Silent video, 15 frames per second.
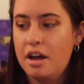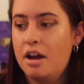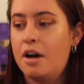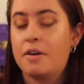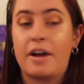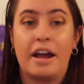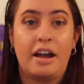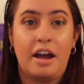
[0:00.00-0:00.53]

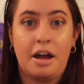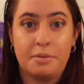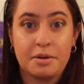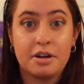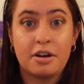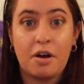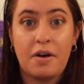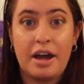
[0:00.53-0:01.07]
Okay, I'm
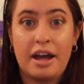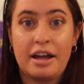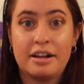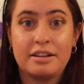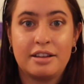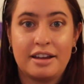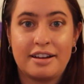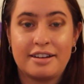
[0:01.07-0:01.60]
gonna go
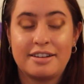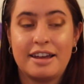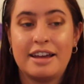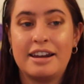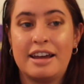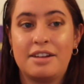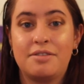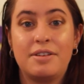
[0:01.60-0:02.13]
ahead, like I
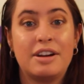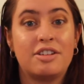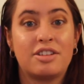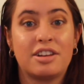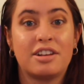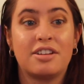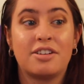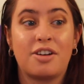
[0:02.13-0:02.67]
said, and finish
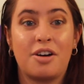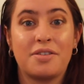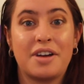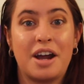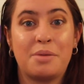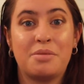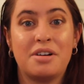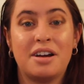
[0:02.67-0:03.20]
this look off
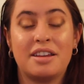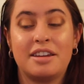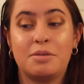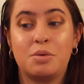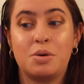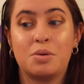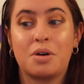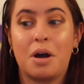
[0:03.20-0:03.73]
camera, and then
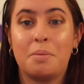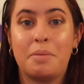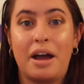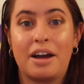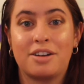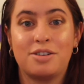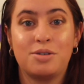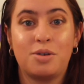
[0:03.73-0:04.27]
we will come
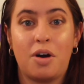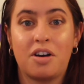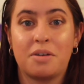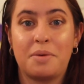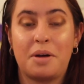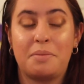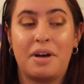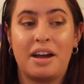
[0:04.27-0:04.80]
back to talk
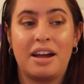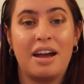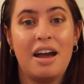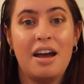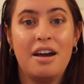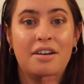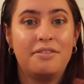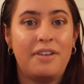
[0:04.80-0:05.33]
about my
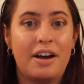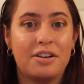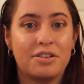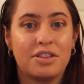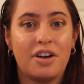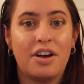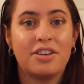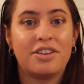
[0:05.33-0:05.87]

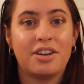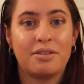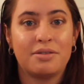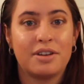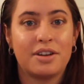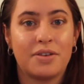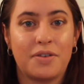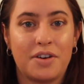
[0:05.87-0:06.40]
final thoughts of
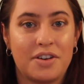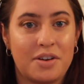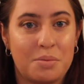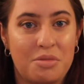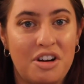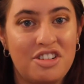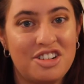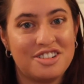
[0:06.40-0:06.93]
this first
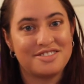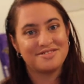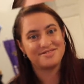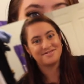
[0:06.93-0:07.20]
impression.